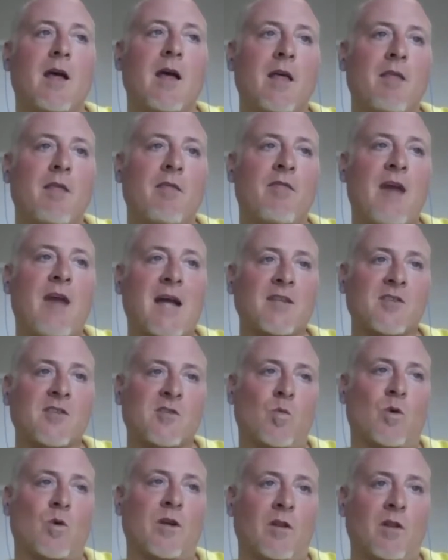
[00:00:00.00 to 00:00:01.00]
That's
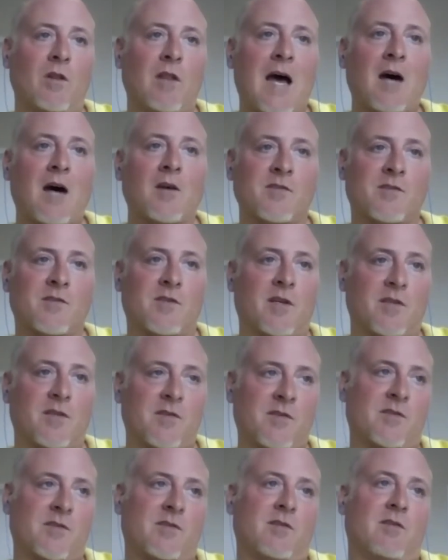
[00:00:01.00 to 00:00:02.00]
what allows
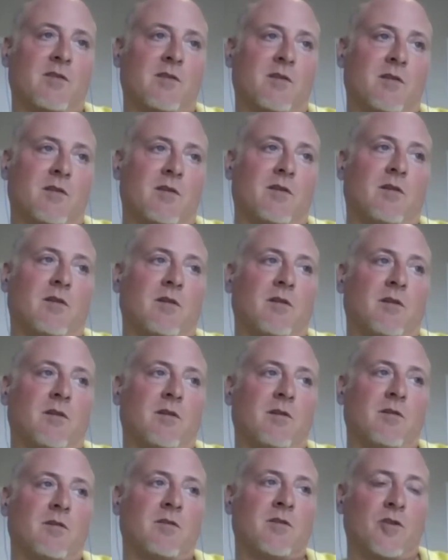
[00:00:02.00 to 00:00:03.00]
us
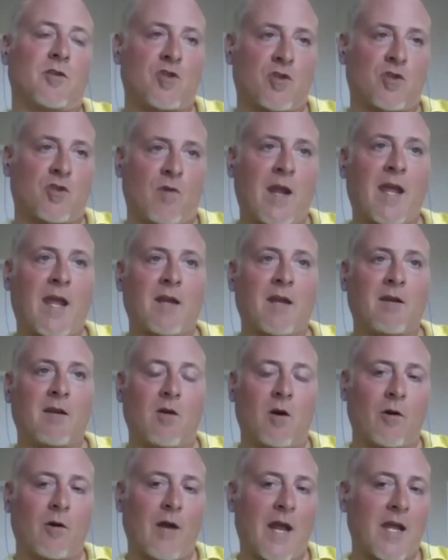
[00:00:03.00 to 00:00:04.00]
to train
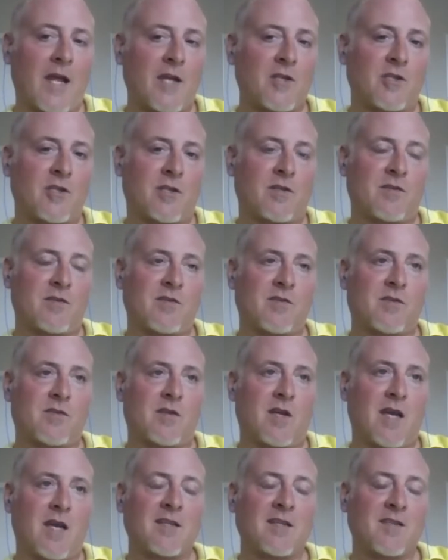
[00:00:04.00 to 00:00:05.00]
our agents
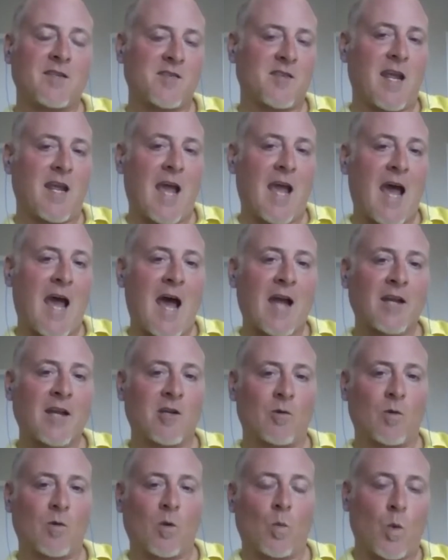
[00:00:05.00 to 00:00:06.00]
and to stay
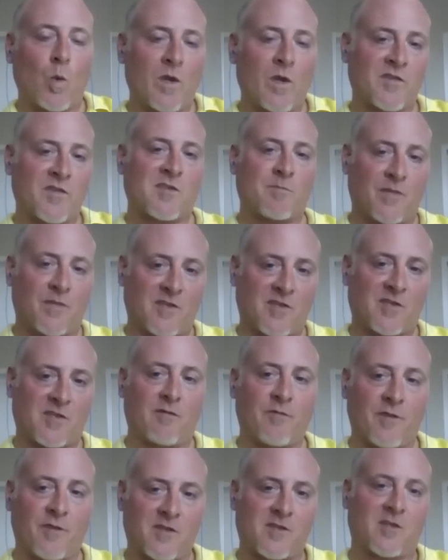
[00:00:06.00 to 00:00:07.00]
accurate with
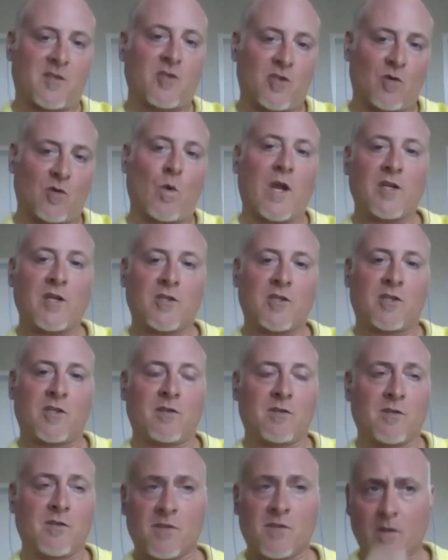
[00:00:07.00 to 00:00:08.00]
specific
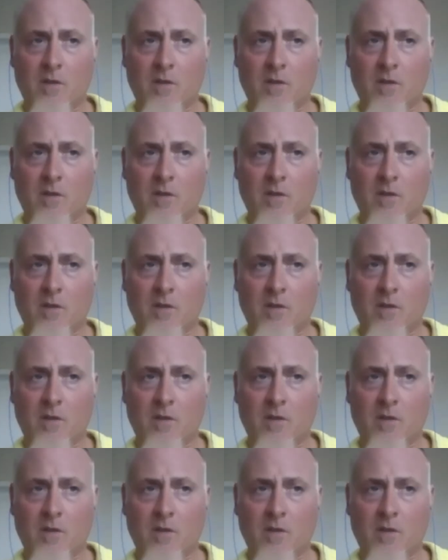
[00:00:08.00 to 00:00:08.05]
situations